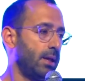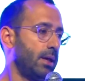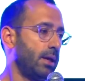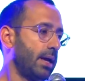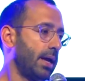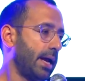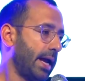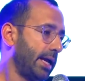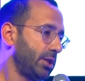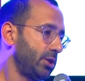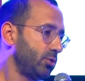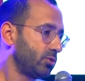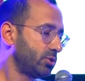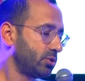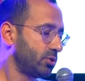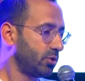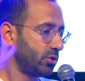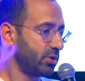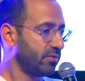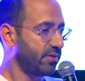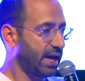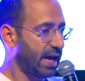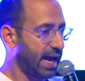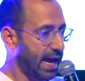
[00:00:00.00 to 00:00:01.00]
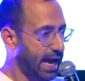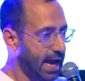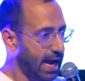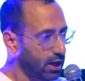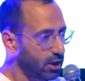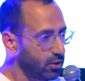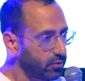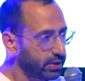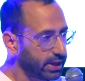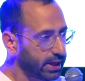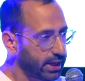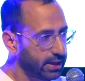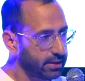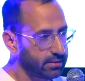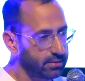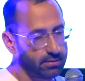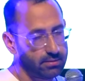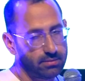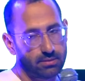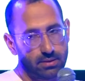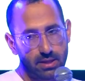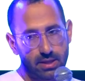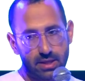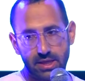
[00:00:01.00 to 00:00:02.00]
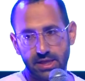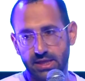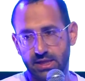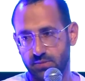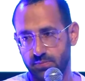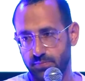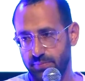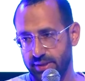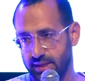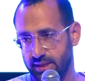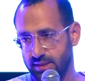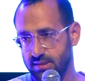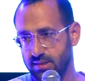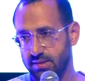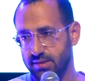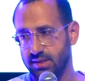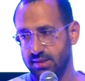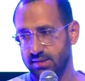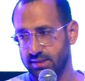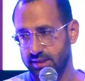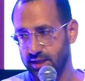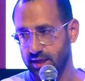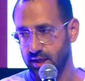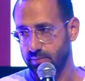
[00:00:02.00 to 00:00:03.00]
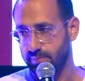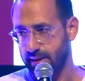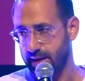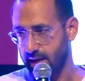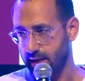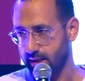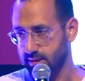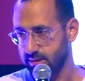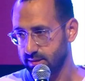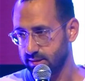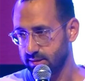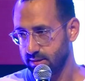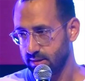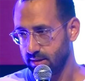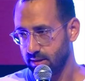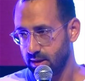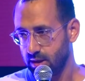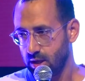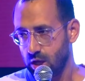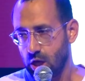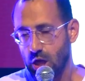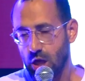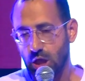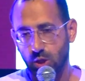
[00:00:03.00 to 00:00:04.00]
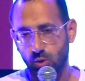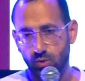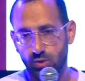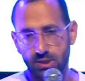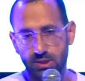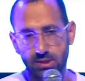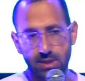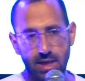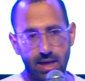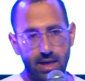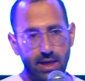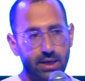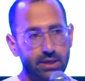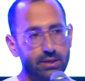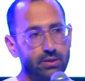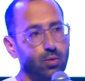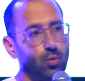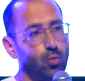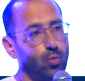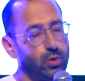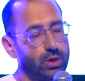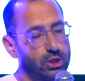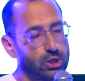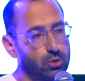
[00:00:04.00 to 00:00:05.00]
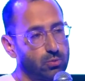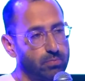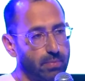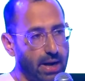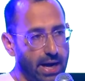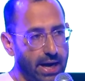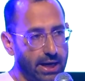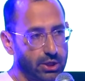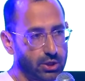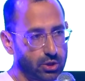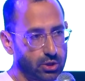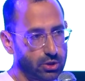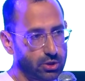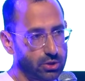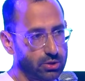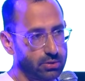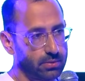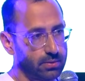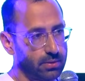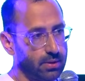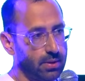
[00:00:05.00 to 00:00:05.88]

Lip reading: And you sort of aggregate these bids, these kickbacks, to decide which miner,